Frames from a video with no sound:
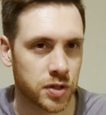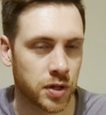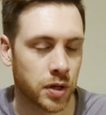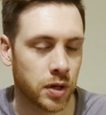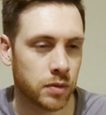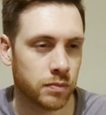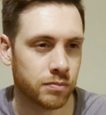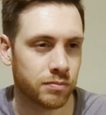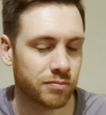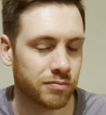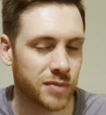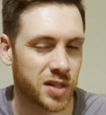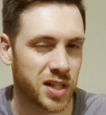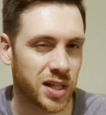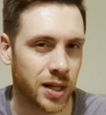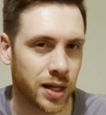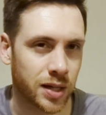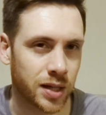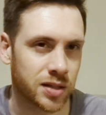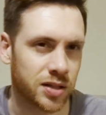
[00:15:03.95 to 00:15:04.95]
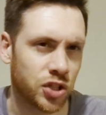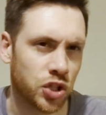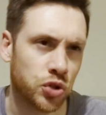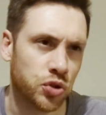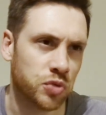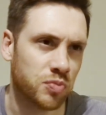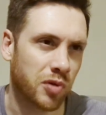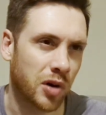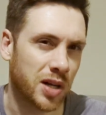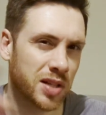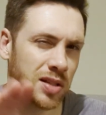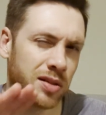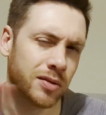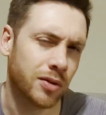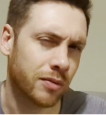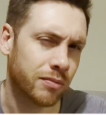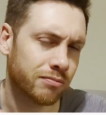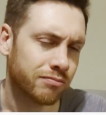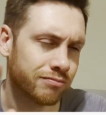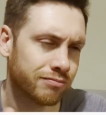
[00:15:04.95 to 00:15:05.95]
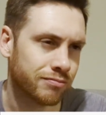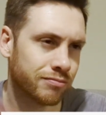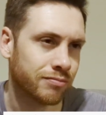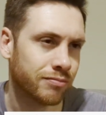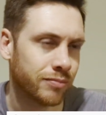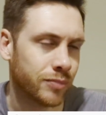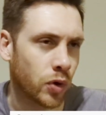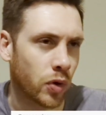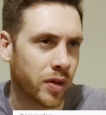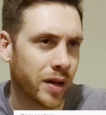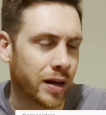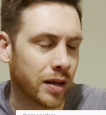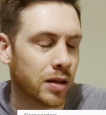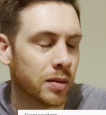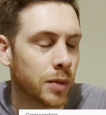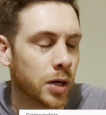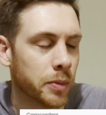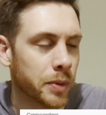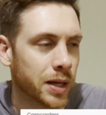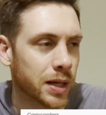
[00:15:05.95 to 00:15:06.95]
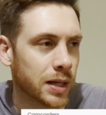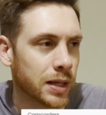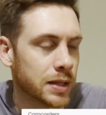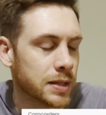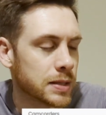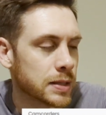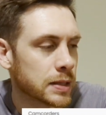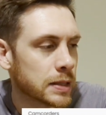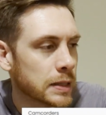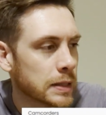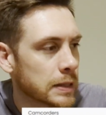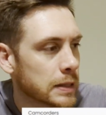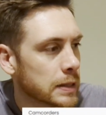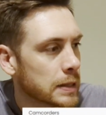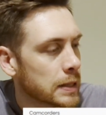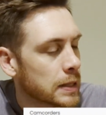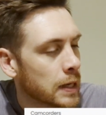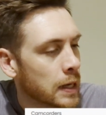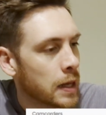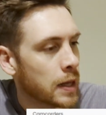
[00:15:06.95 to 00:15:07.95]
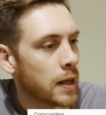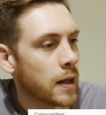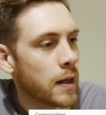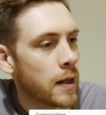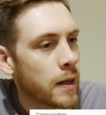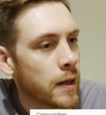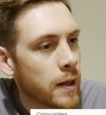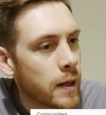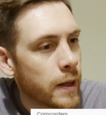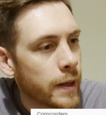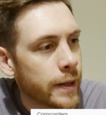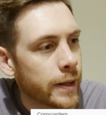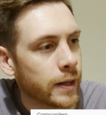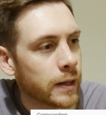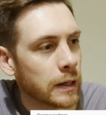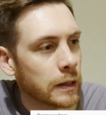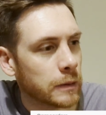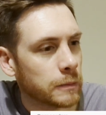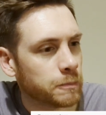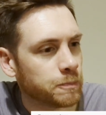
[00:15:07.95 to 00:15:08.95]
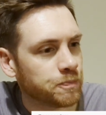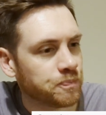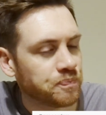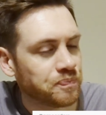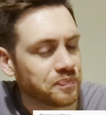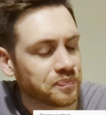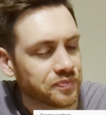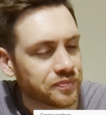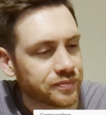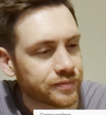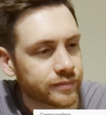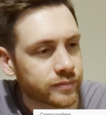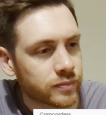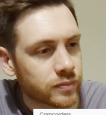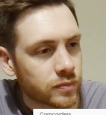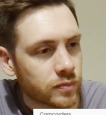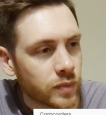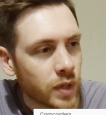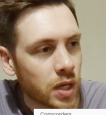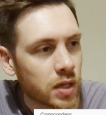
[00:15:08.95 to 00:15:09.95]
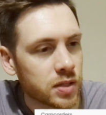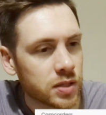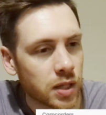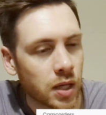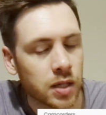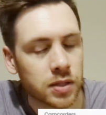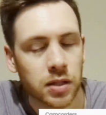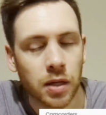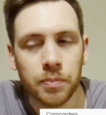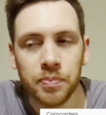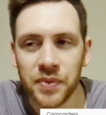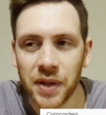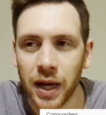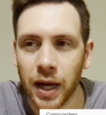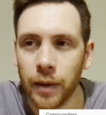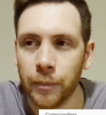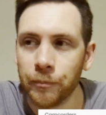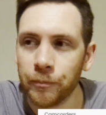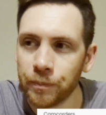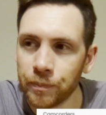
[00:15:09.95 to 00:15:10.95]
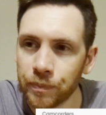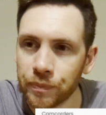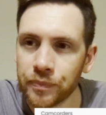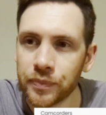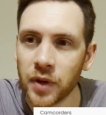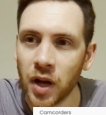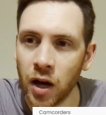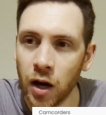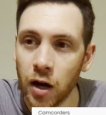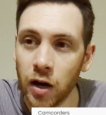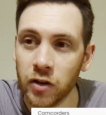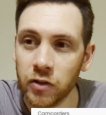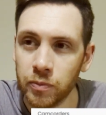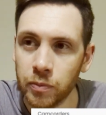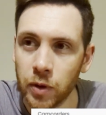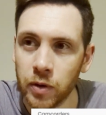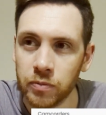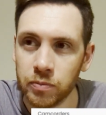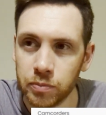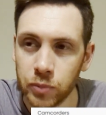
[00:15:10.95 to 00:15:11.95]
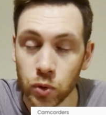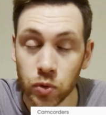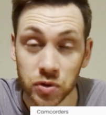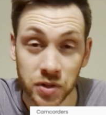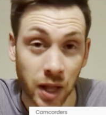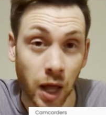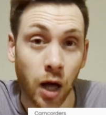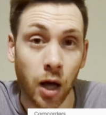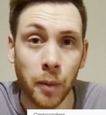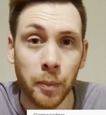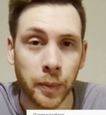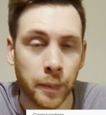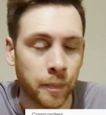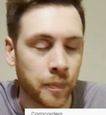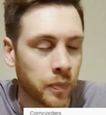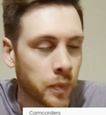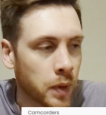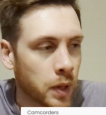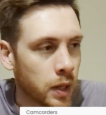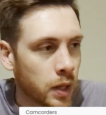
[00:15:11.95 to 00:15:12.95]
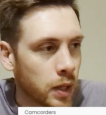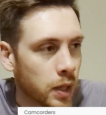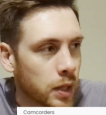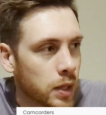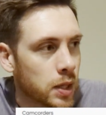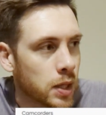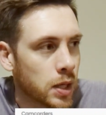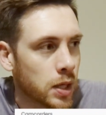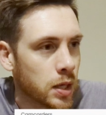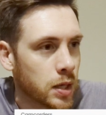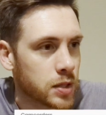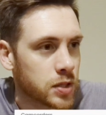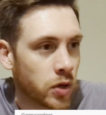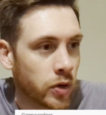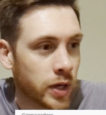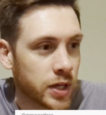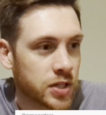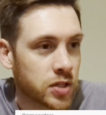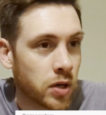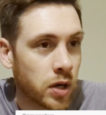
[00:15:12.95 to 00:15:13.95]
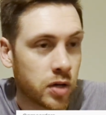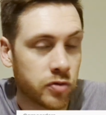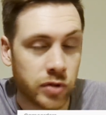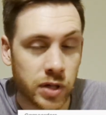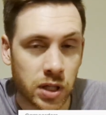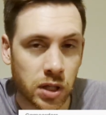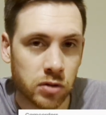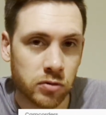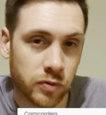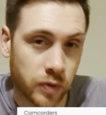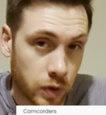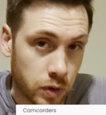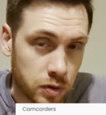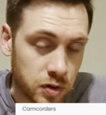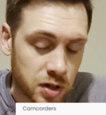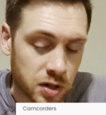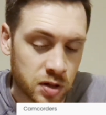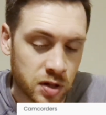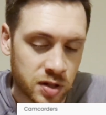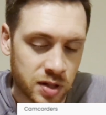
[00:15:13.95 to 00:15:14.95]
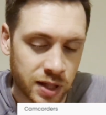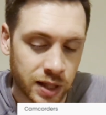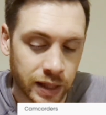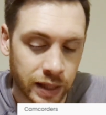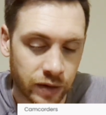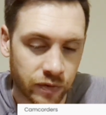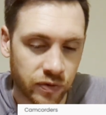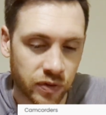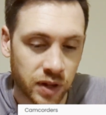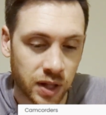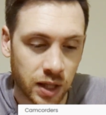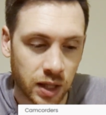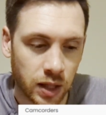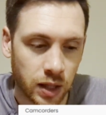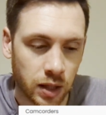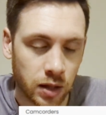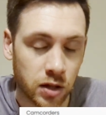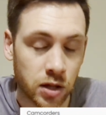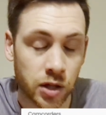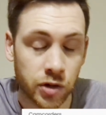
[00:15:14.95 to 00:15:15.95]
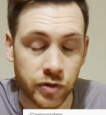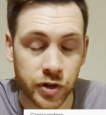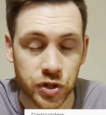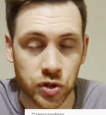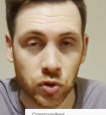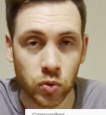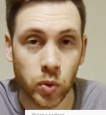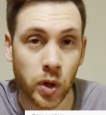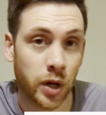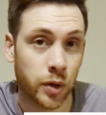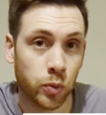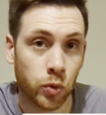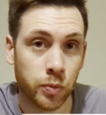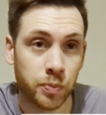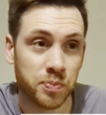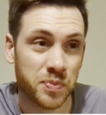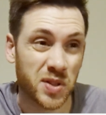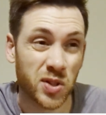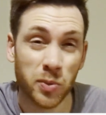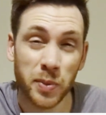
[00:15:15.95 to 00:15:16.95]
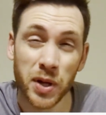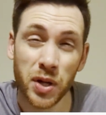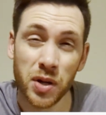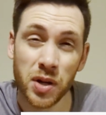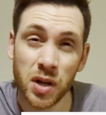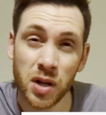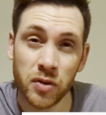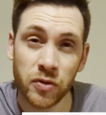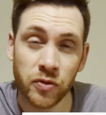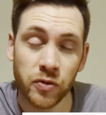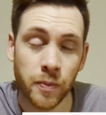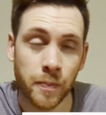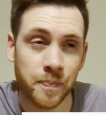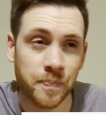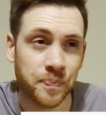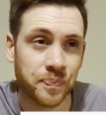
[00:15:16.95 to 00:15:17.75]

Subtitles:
So I don't CEX used price is not there at the moment, at least. So yeah, I was like, damn, I've ballsed that up. So I started reading the reviews just to see if the original one would still be good enough.